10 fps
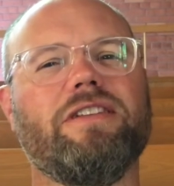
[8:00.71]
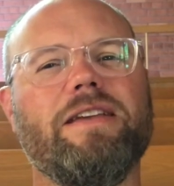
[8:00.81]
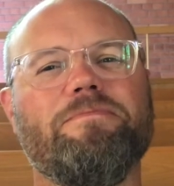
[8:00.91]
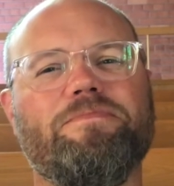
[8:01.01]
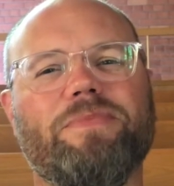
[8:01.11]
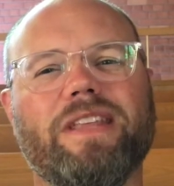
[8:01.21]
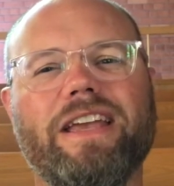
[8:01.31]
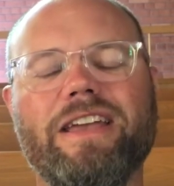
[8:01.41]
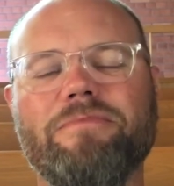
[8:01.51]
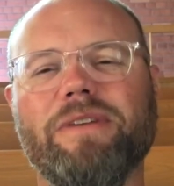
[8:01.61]
name.
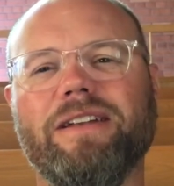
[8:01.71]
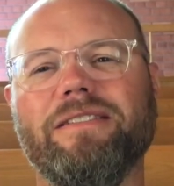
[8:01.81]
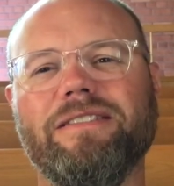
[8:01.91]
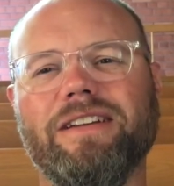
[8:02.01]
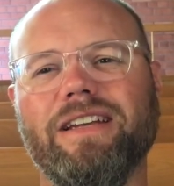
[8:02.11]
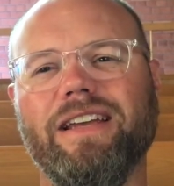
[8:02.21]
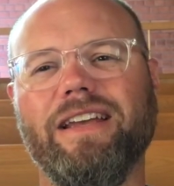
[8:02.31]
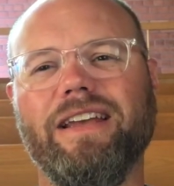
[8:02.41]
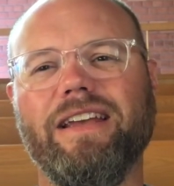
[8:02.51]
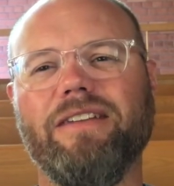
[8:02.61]
Amen.
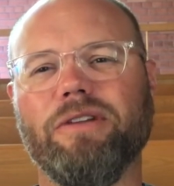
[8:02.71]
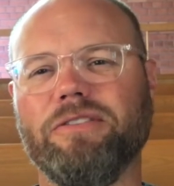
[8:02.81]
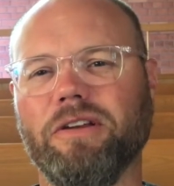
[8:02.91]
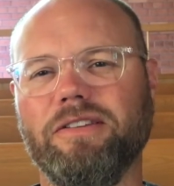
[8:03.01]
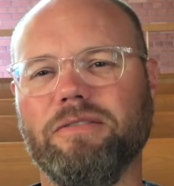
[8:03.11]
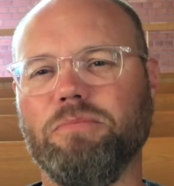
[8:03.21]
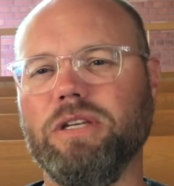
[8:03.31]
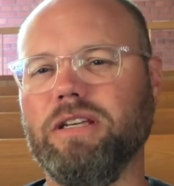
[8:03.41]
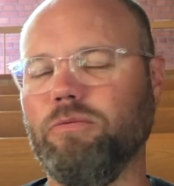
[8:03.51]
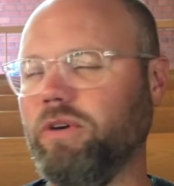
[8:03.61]
Friends, great to
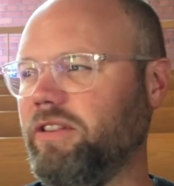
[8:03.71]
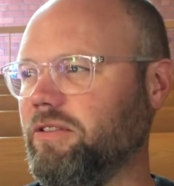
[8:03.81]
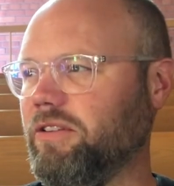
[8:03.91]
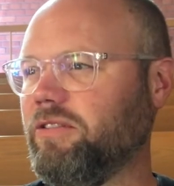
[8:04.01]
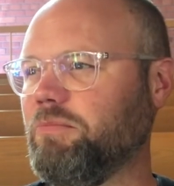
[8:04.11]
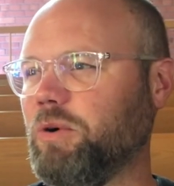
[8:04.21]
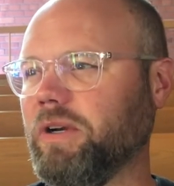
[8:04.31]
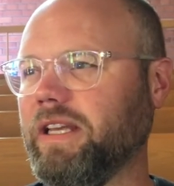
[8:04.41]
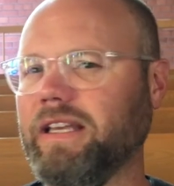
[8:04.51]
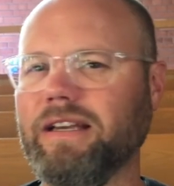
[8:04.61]
be with you this
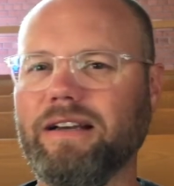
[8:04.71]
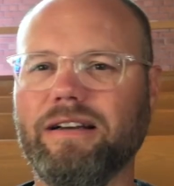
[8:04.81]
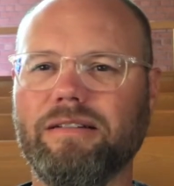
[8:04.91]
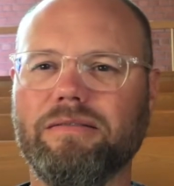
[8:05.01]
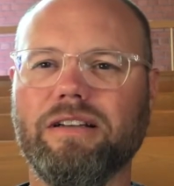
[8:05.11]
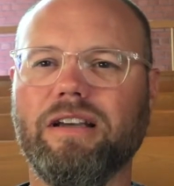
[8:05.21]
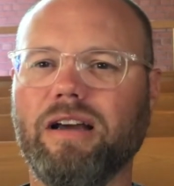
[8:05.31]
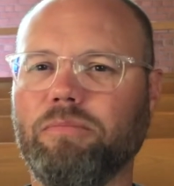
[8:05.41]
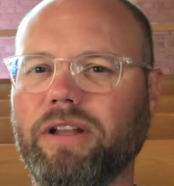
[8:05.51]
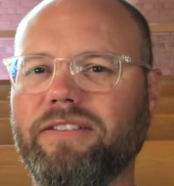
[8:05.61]
morning.
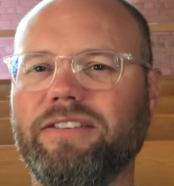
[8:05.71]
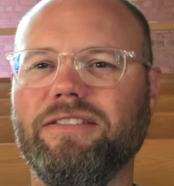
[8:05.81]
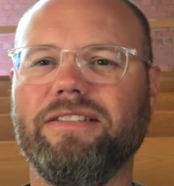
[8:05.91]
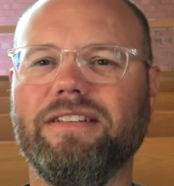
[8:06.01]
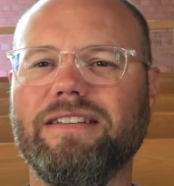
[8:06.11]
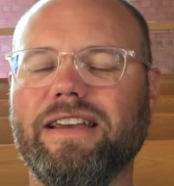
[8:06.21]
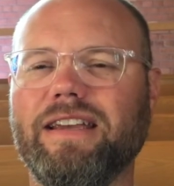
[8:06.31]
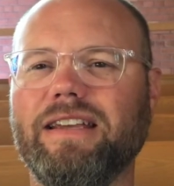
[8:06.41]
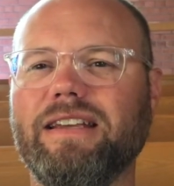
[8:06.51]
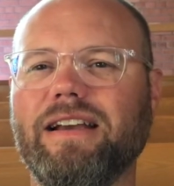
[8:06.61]
God bless you
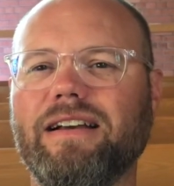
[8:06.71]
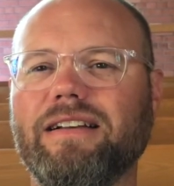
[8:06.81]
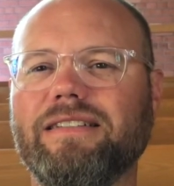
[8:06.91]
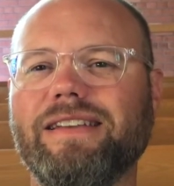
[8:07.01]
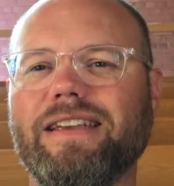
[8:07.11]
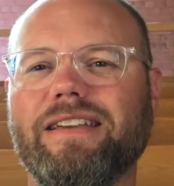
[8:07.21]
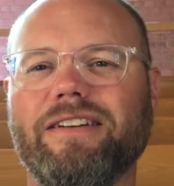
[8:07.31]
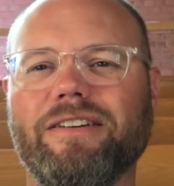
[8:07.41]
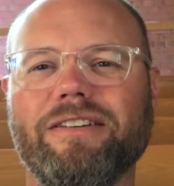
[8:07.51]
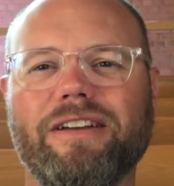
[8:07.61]
today. Take
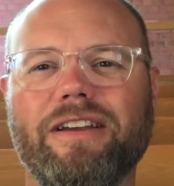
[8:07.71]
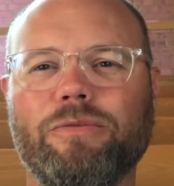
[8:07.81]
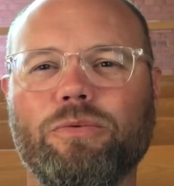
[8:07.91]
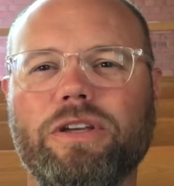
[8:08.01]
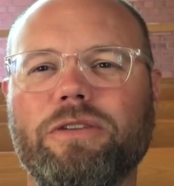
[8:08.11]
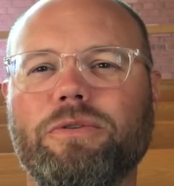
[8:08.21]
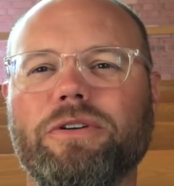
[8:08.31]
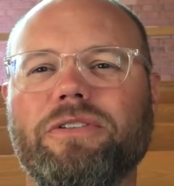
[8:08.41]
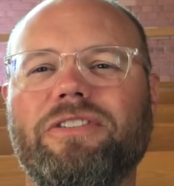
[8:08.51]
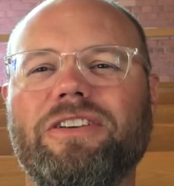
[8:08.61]
care, and we
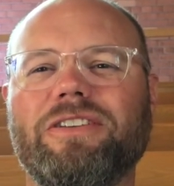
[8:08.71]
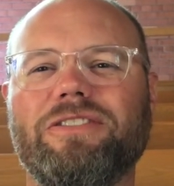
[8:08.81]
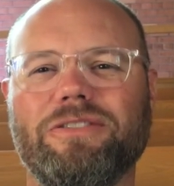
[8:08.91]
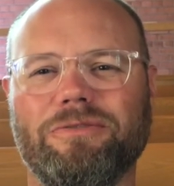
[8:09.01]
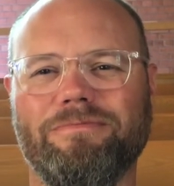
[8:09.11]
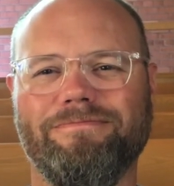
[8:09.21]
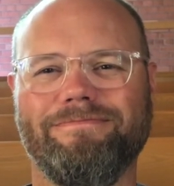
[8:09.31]
will see you soon.